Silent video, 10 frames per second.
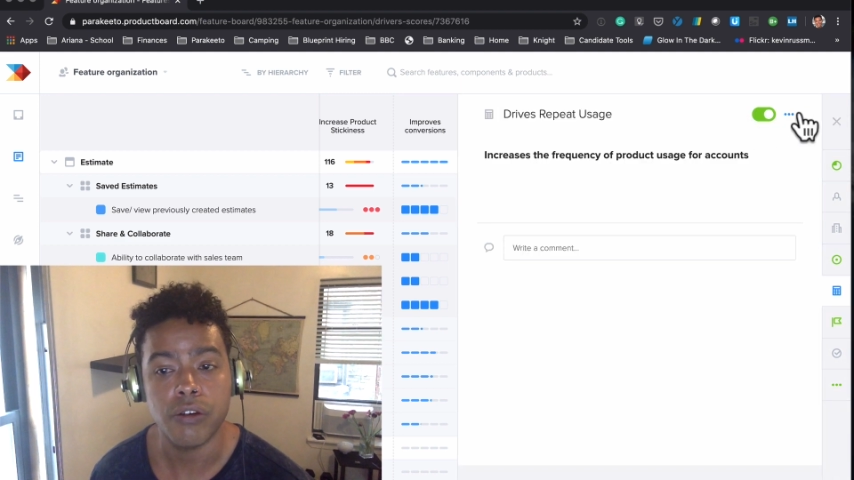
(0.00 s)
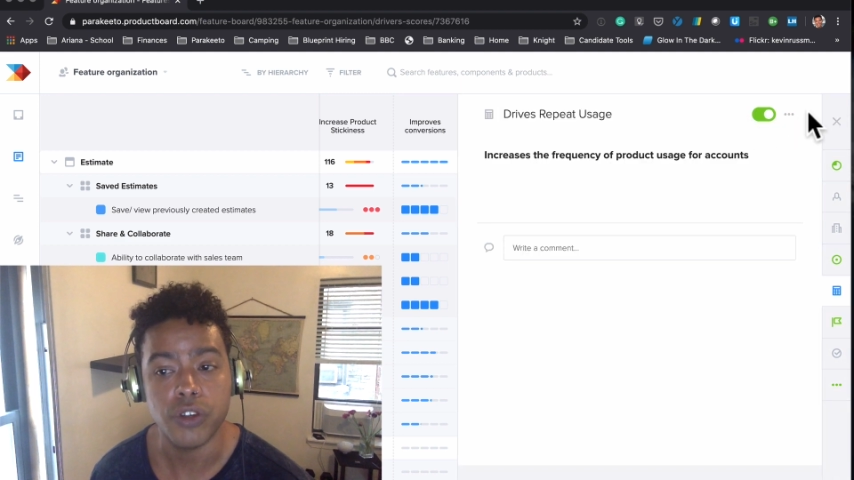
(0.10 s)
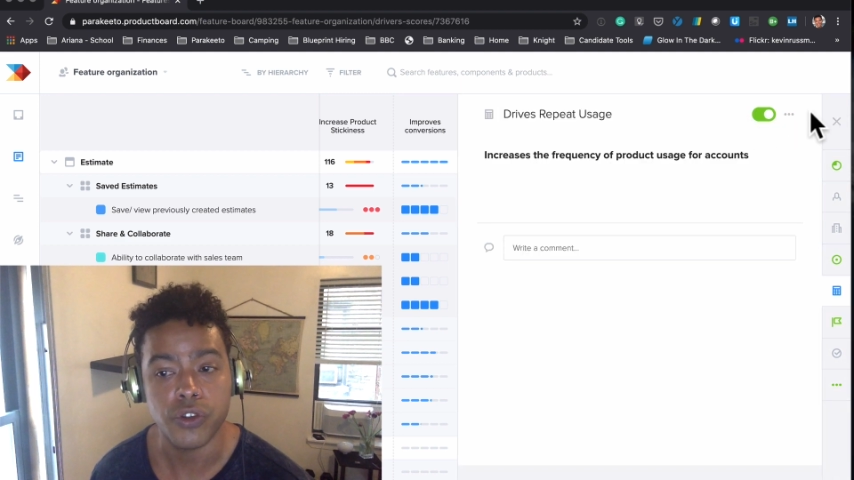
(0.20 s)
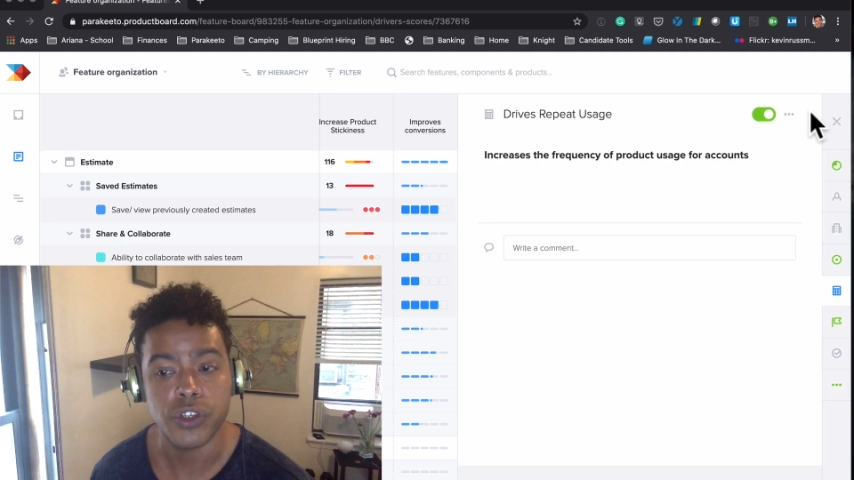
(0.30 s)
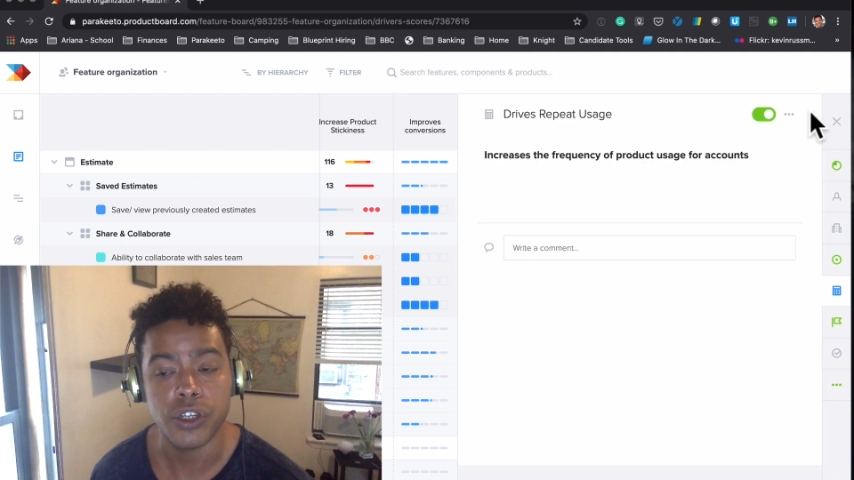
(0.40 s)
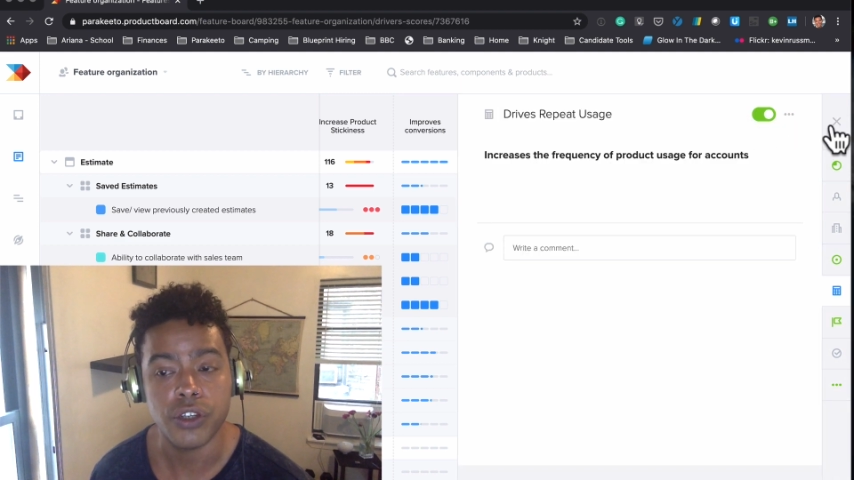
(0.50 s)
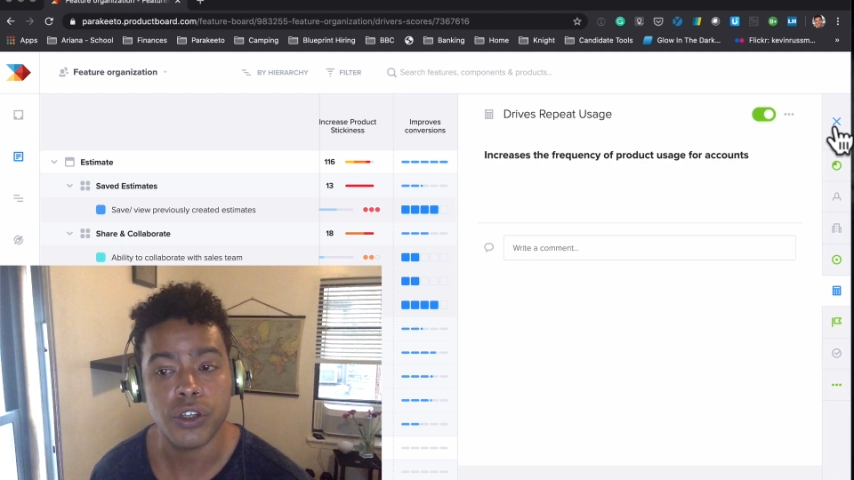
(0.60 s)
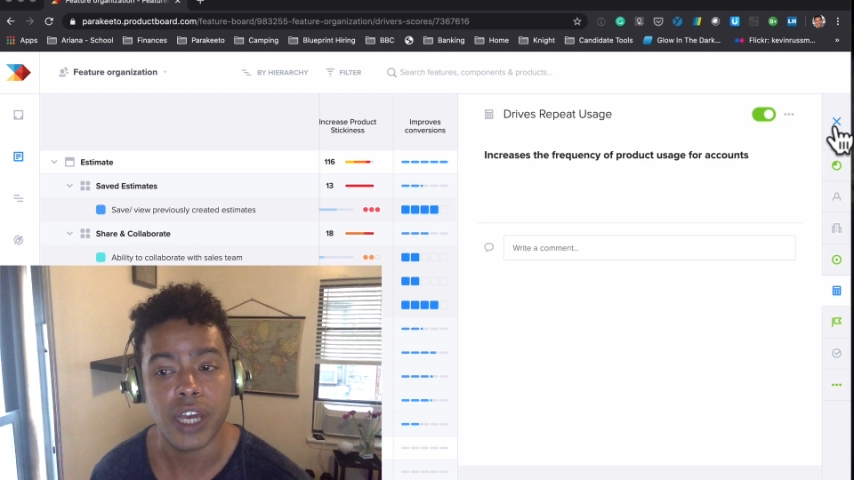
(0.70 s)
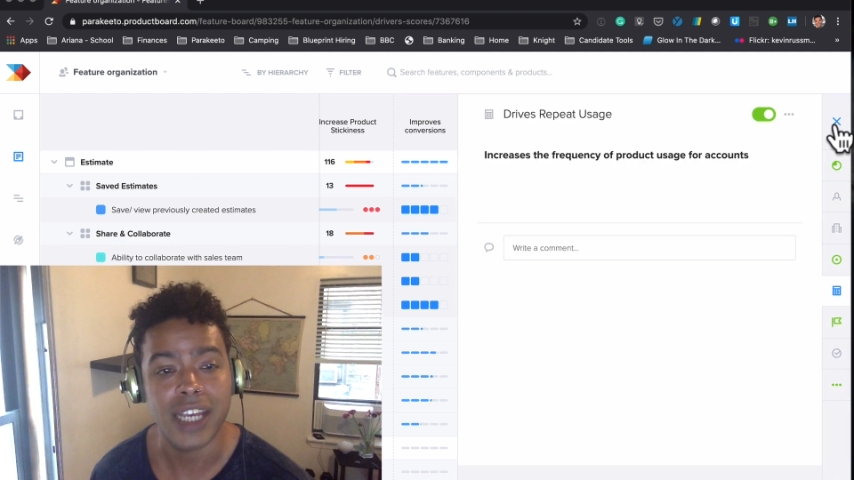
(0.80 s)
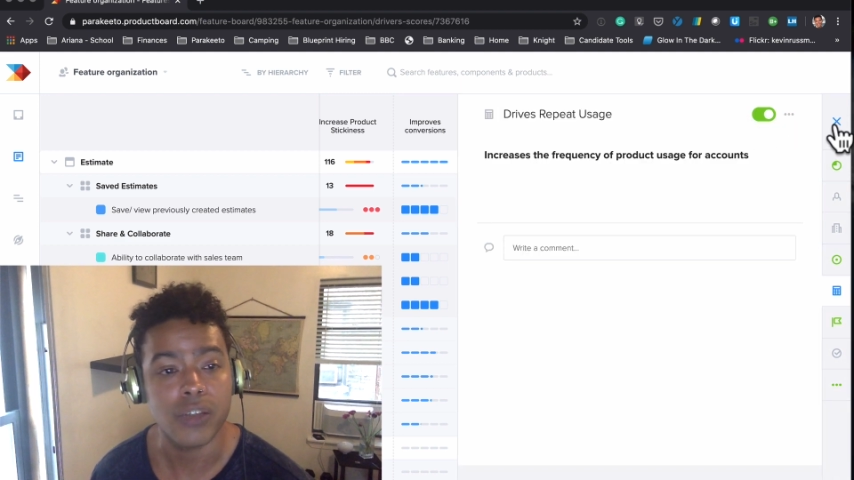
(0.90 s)

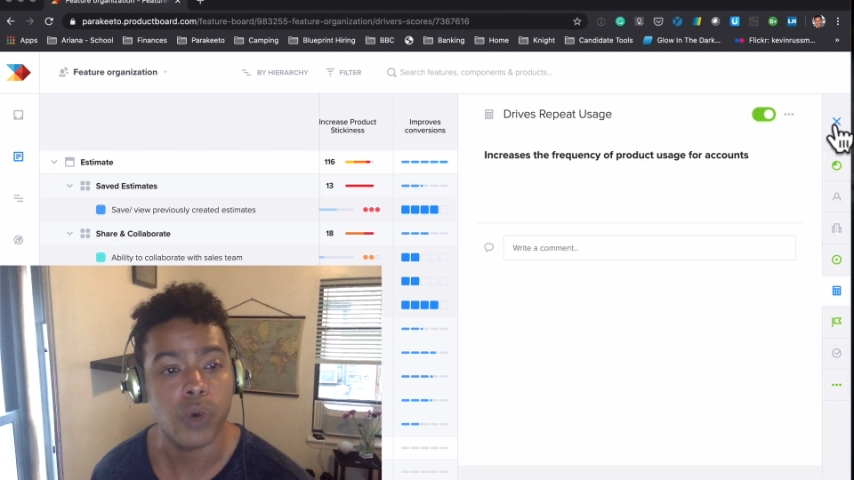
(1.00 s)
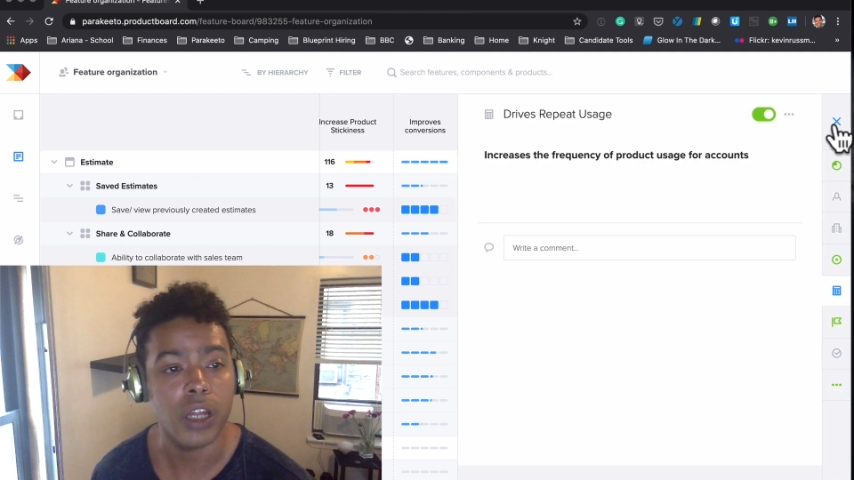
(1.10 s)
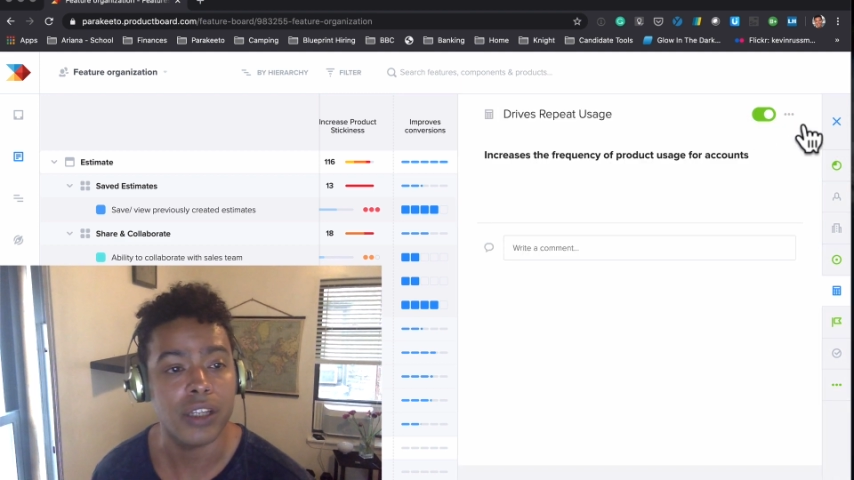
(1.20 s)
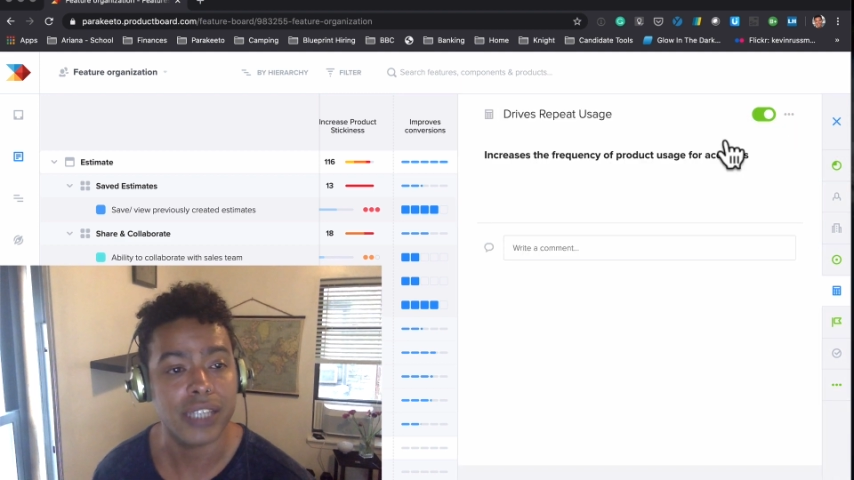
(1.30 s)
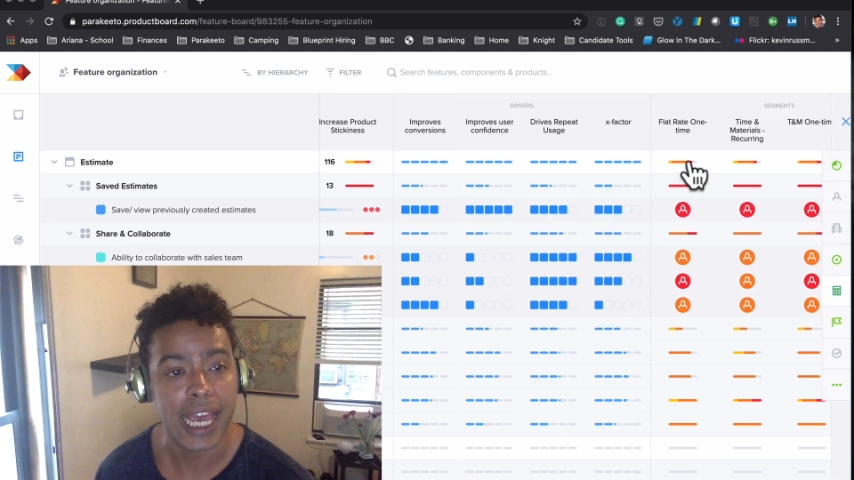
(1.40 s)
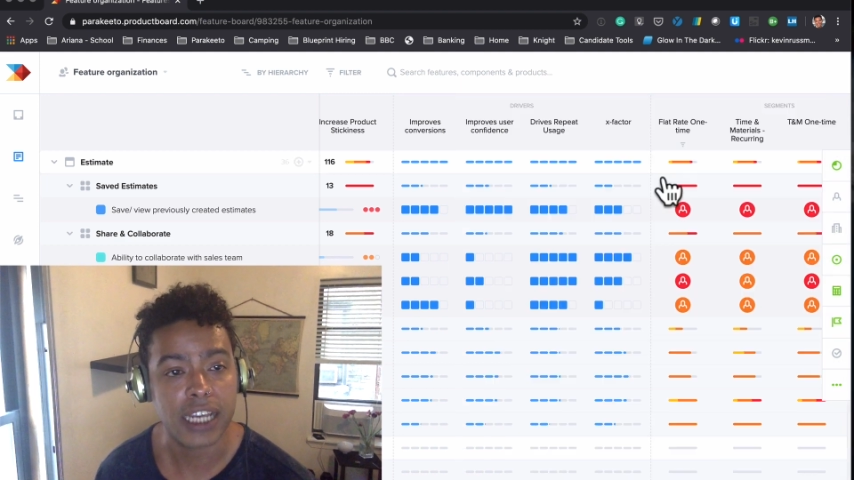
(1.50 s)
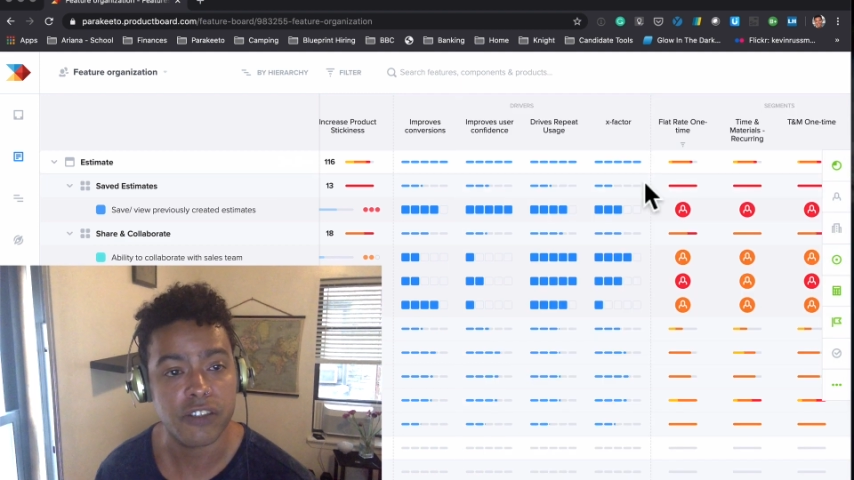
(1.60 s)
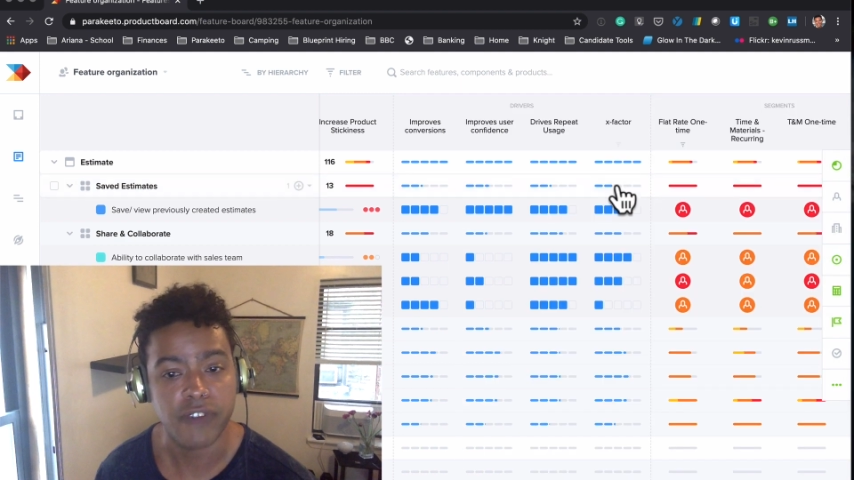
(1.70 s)
usage as well as X